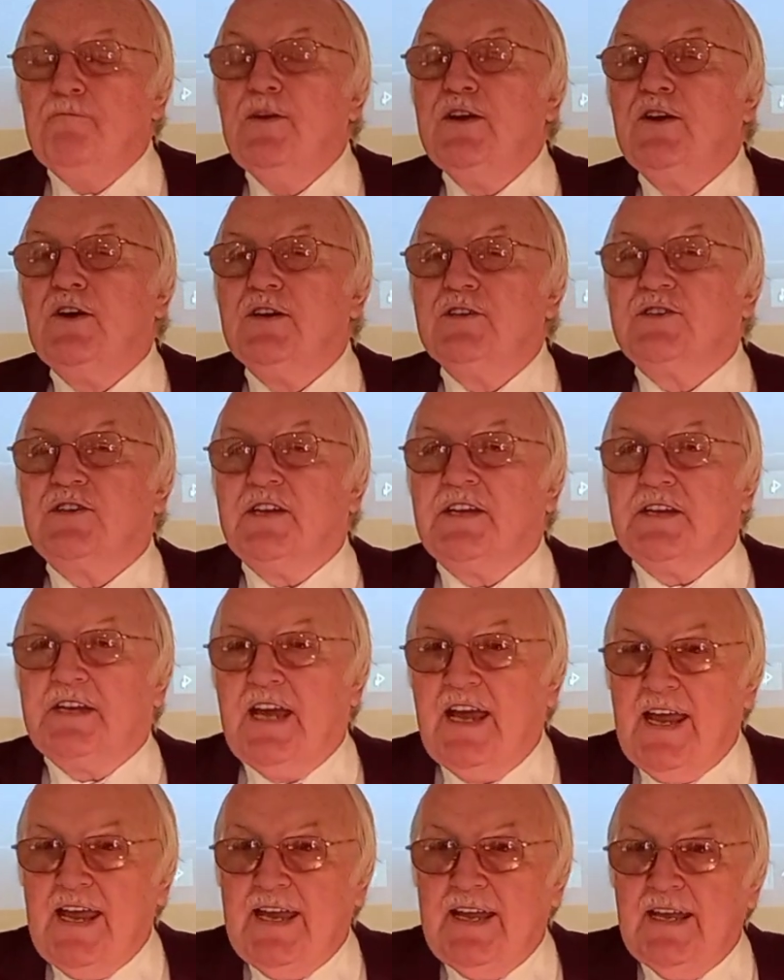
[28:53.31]
Because the
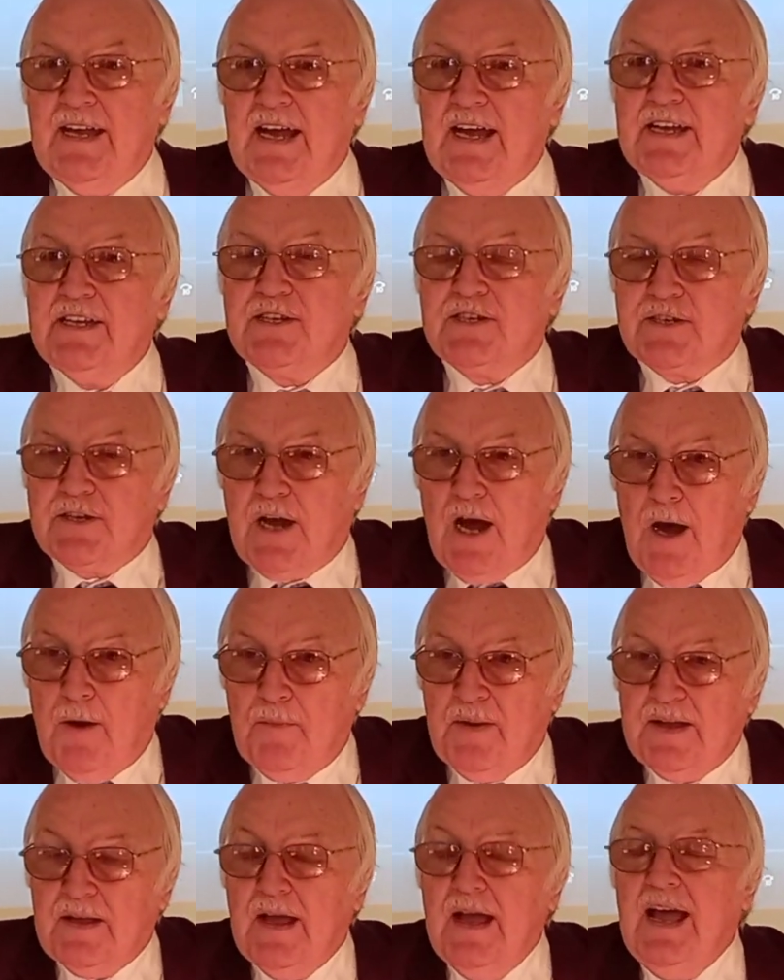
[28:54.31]
King is
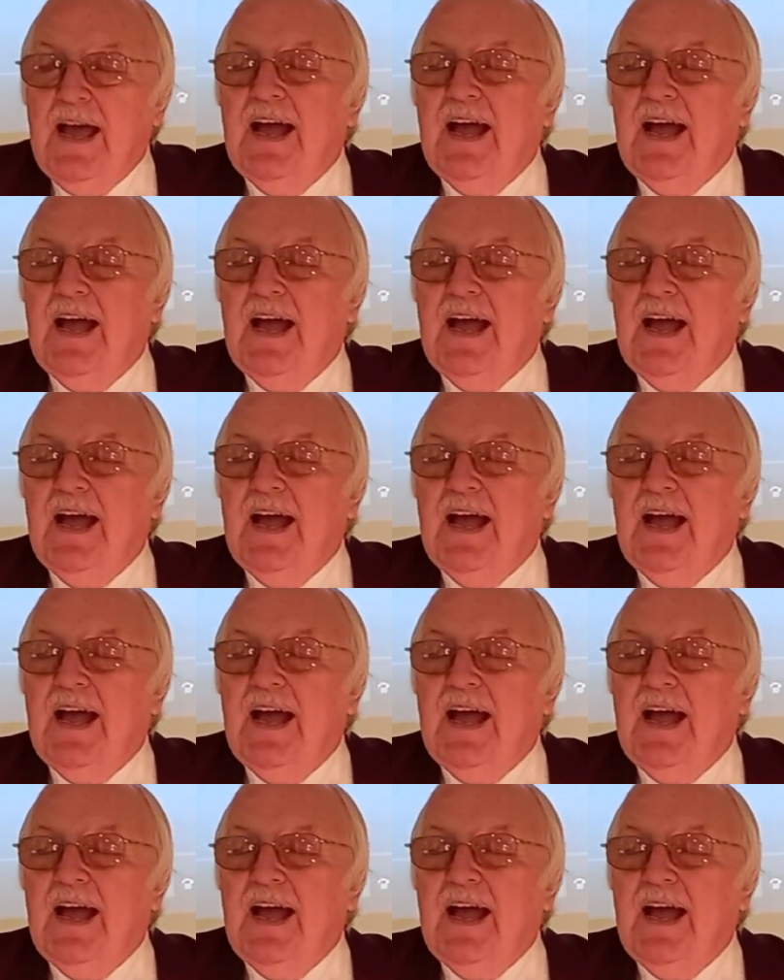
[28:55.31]
coming.